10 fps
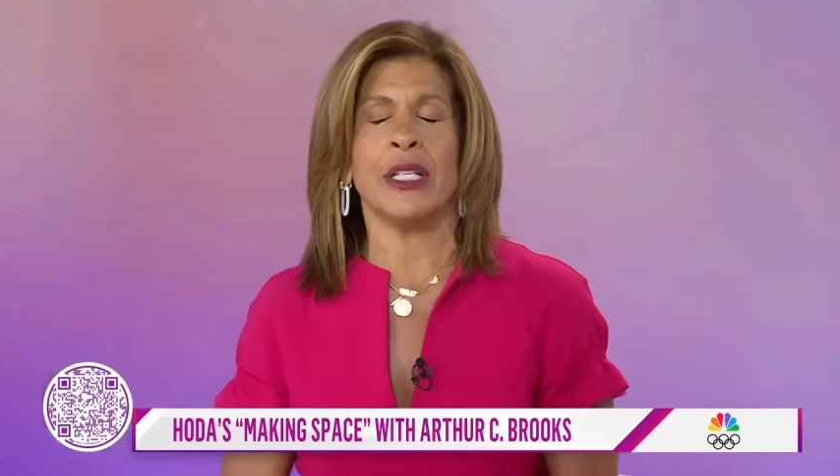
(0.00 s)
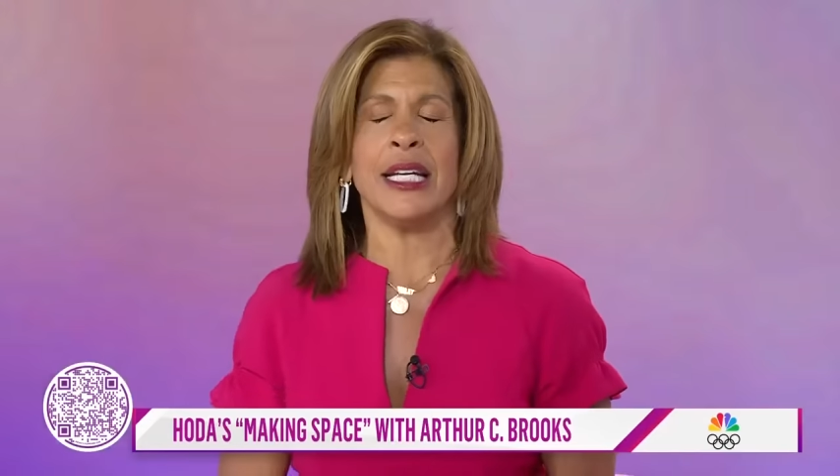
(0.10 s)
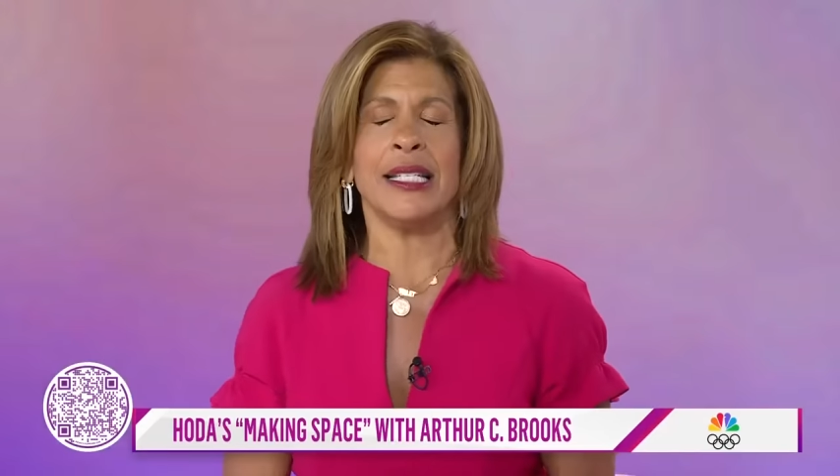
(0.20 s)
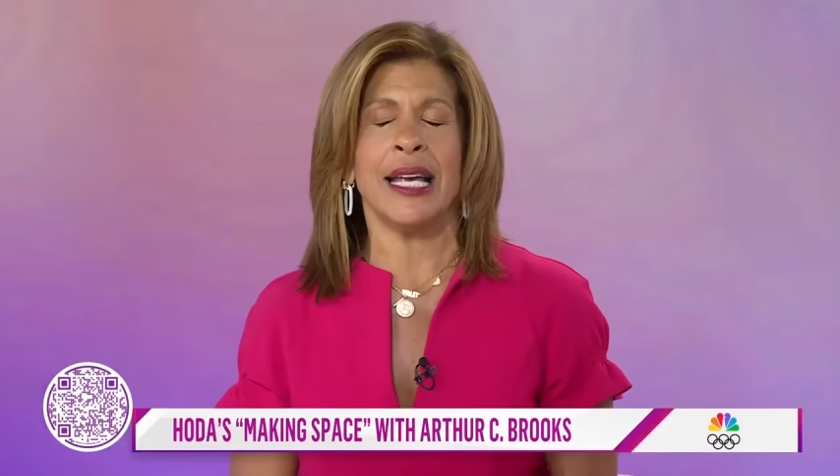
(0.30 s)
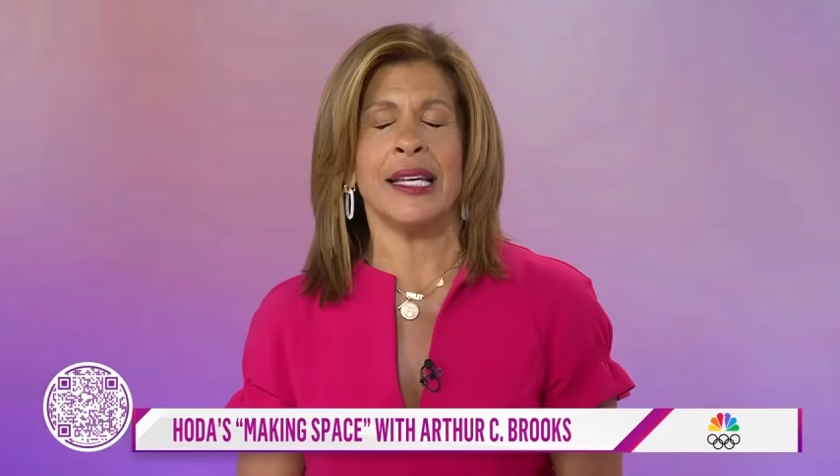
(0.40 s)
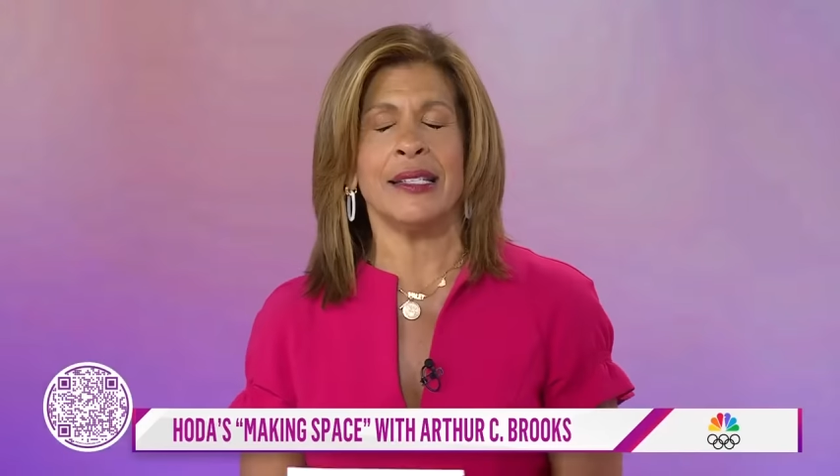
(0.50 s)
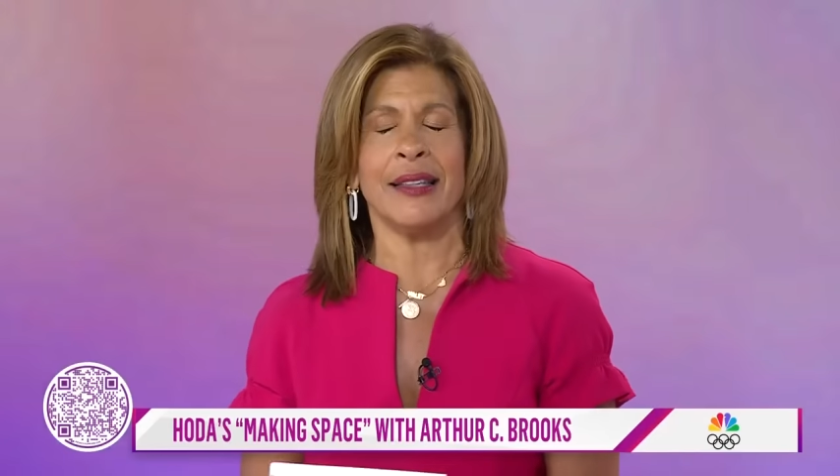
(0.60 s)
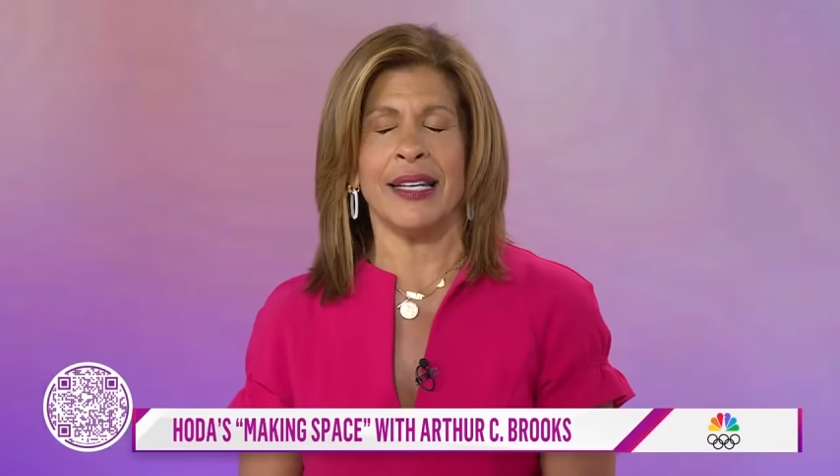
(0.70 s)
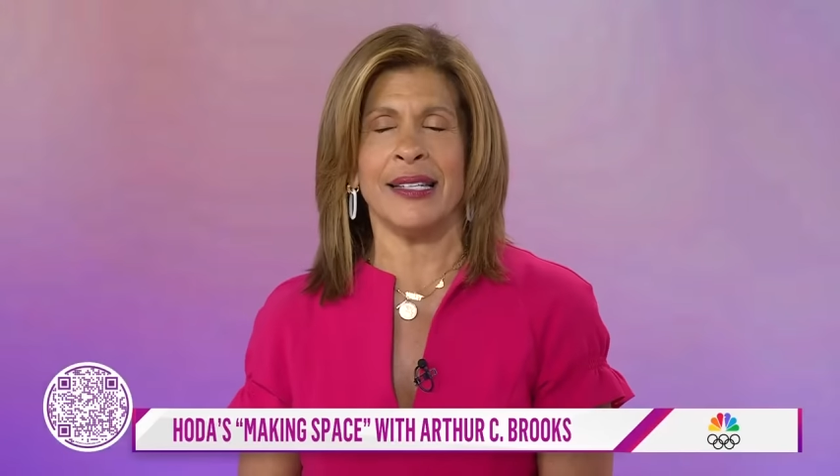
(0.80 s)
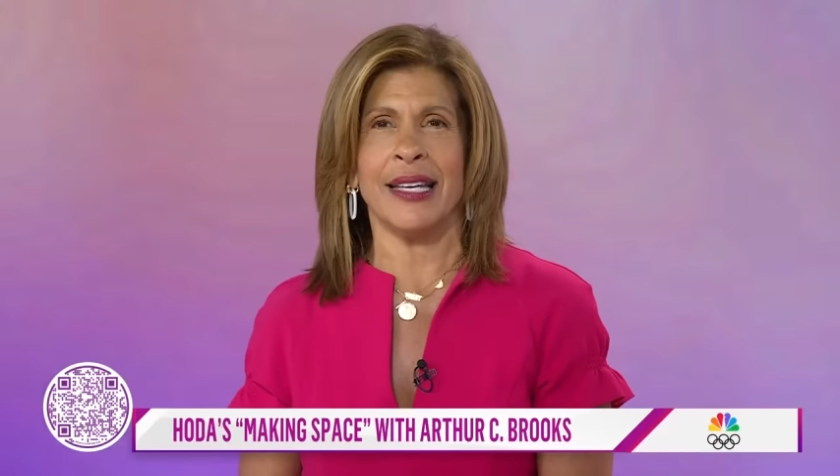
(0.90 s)
he says to
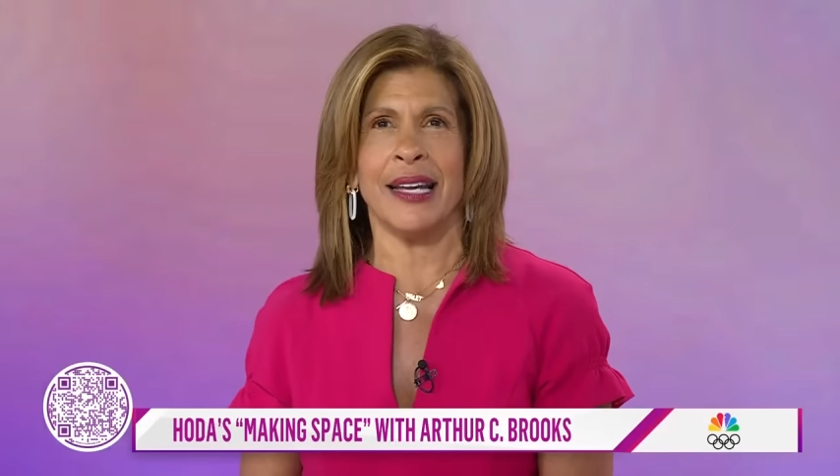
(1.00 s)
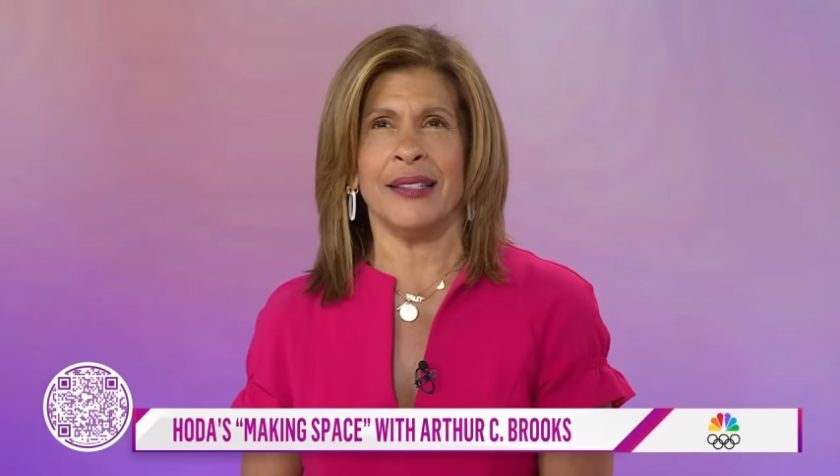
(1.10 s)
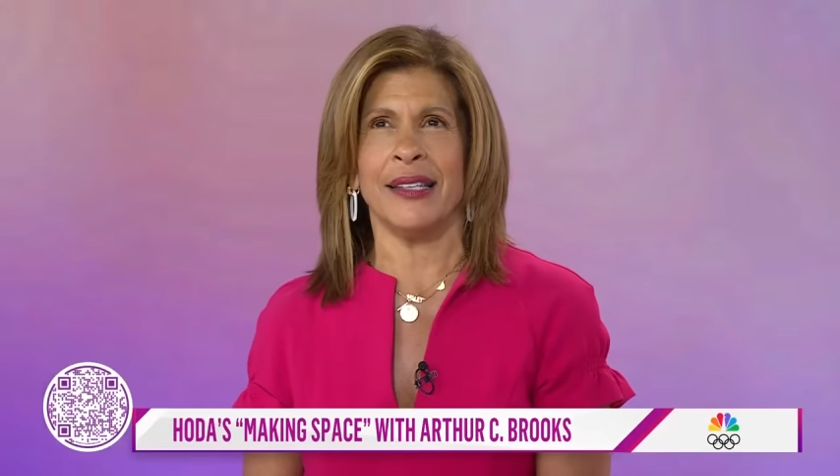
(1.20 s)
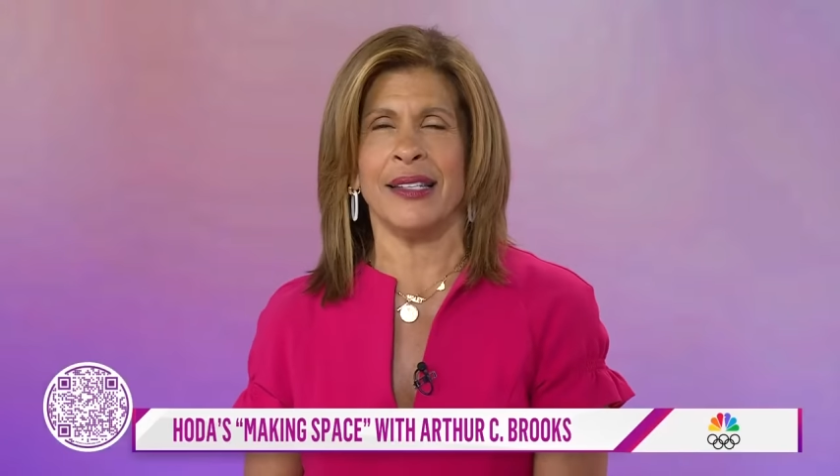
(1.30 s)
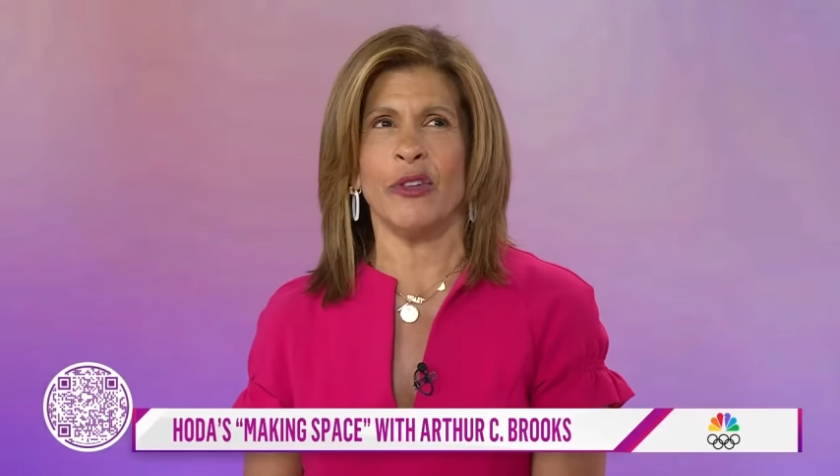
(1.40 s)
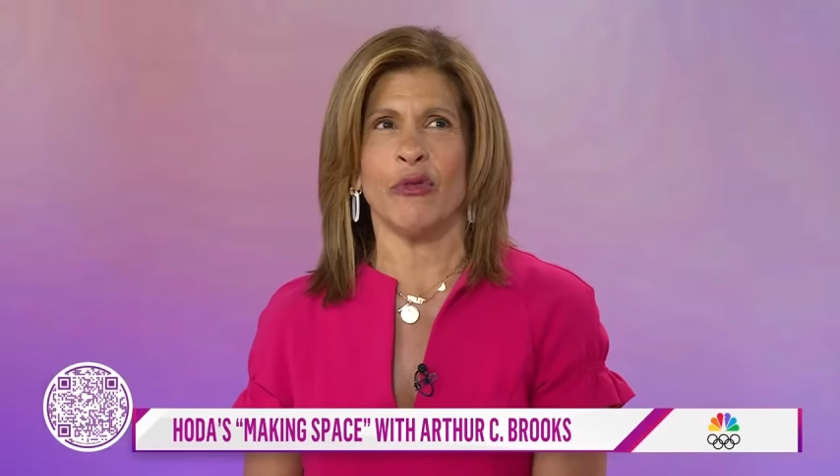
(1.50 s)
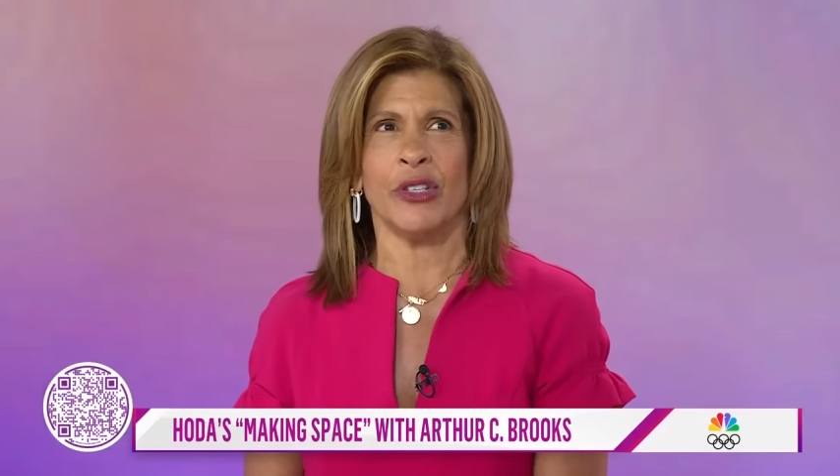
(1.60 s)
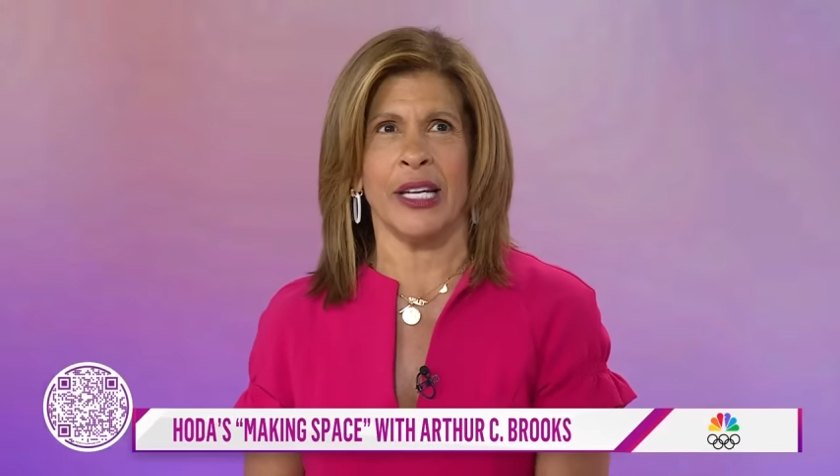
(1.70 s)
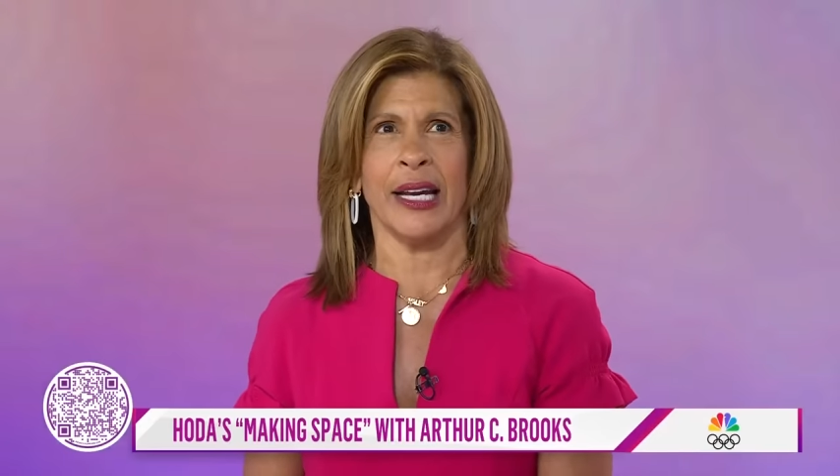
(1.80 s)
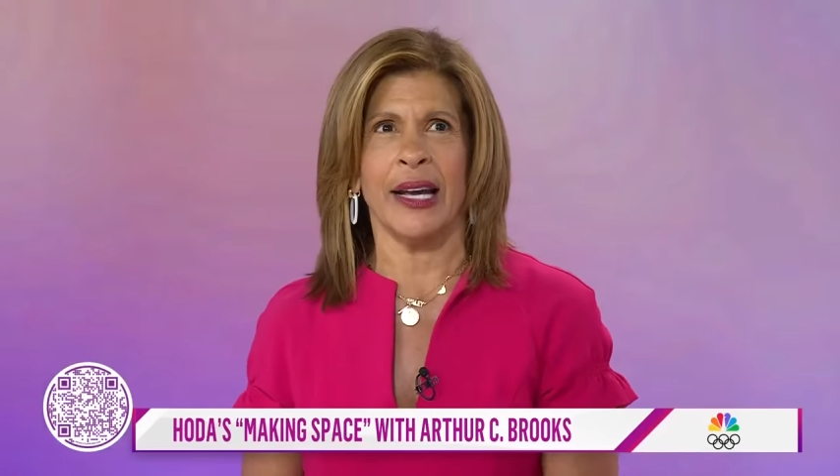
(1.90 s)
these kids, this is
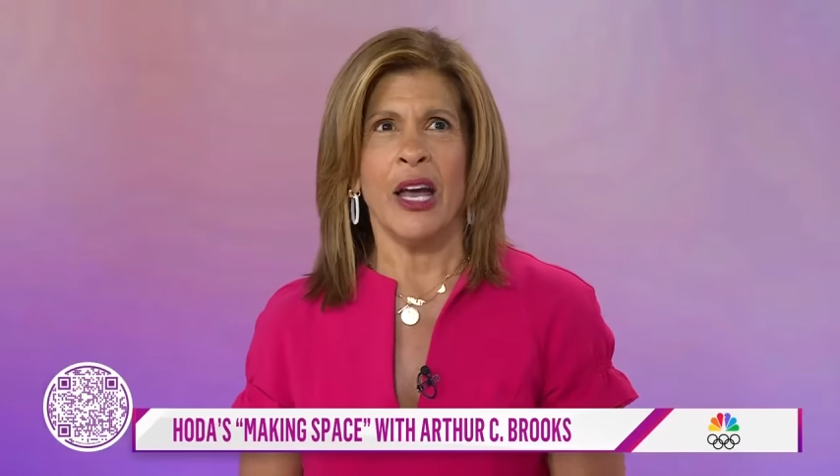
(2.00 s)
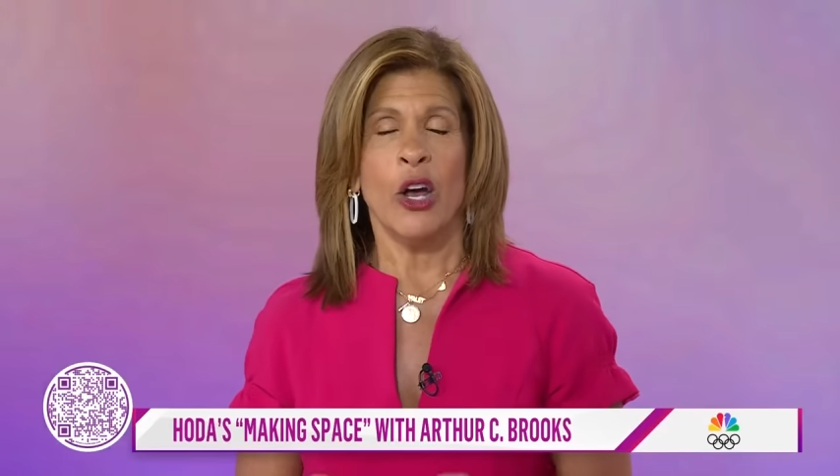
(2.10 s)
interesting,